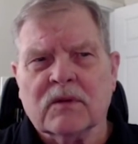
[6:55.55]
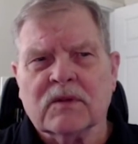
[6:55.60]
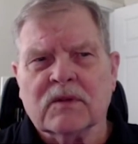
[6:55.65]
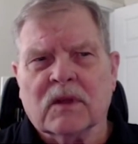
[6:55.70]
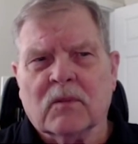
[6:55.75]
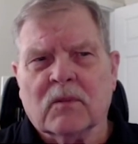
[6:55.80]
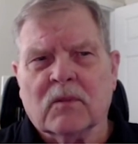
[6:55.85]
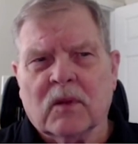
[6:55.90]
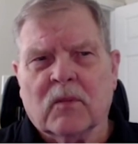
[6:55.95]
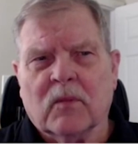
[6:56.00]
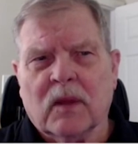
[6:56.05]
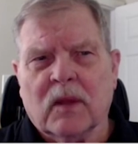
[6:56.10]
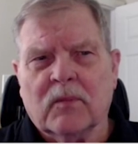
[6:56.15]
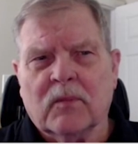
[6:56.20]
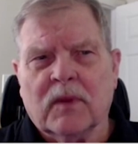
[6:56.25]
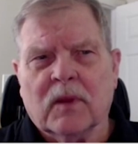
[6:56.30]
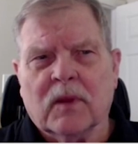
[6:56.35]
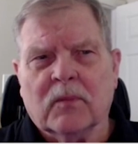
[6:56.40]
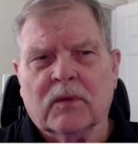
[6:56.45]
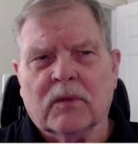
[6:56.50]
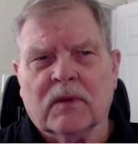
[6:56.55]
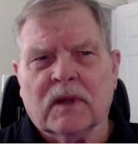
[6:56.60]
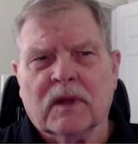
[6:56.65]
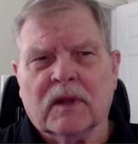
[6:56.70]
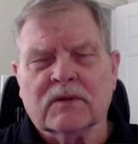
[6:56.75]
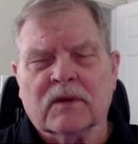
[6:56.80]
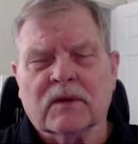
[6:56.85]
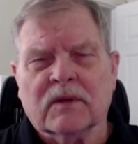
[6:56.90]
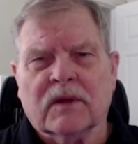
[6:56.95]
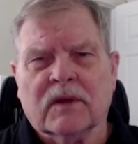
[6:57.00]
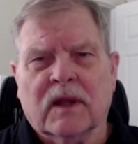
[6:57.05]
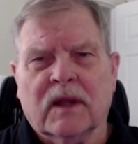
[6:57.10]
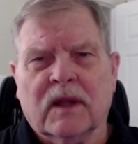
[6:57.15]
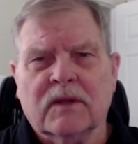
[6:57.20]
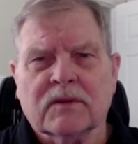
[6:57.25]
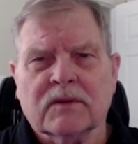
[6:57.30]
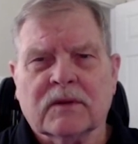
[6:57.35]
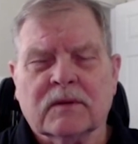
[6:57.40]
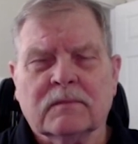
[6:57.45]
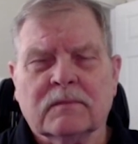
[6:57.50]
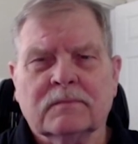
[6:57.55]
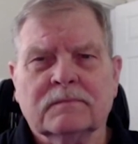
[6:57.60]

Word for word: somebody might be a potential danger.